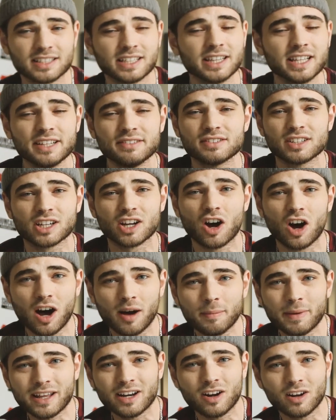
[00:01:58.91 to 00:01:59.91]
He leaves a
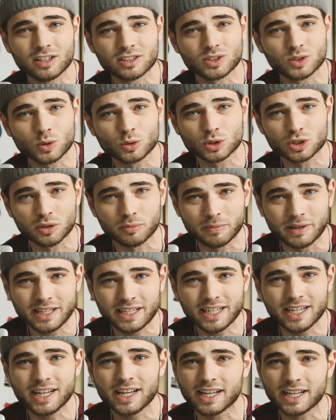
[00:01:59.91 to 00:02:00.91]
comment on social
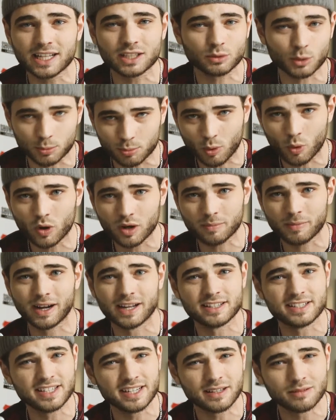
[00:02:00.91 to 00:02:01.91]
media, it gets reported
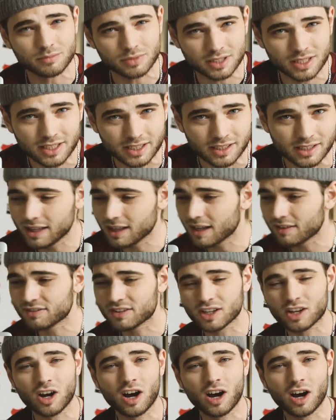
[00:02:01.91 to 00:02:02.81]
by TMZ. He left a